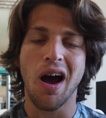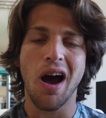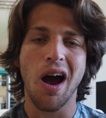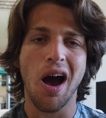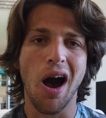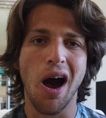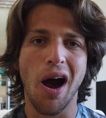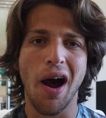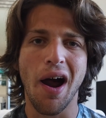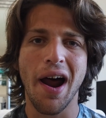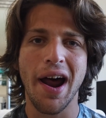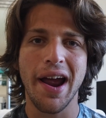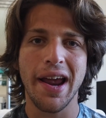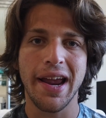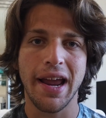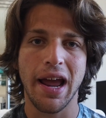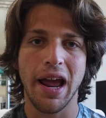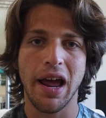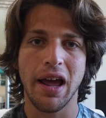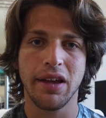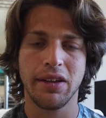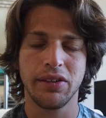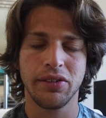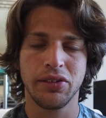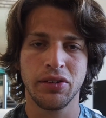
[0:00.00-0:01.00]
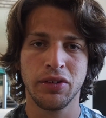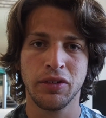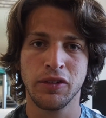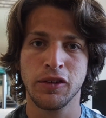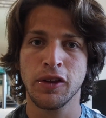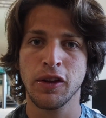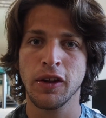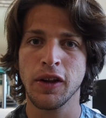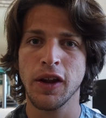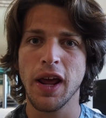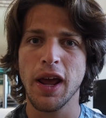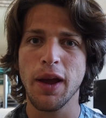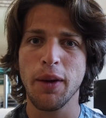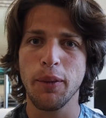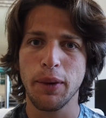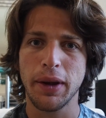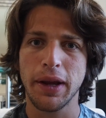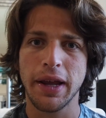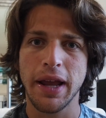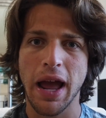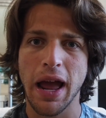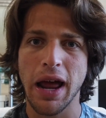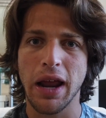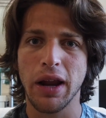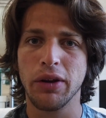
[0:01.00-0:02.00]
Hi guys, so today we
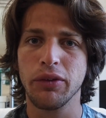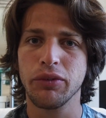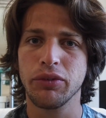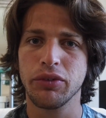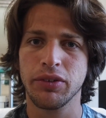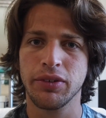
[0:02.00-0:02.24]
kind of